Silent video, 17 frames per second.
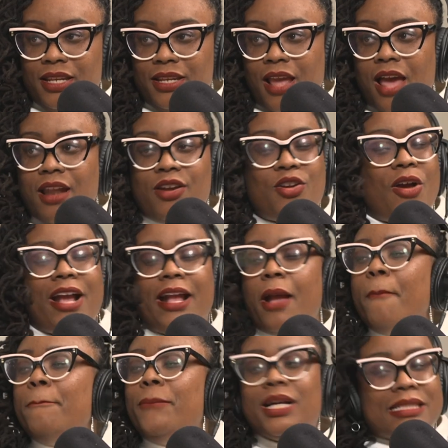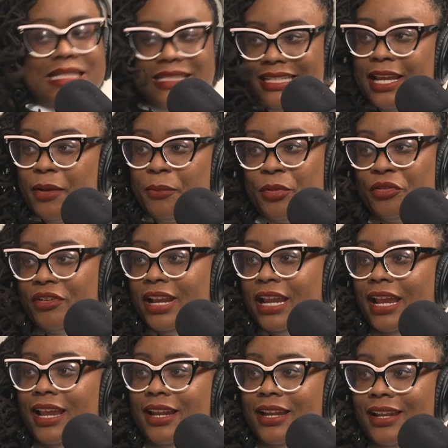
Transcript: Y'all don't know I can bust a tambourine.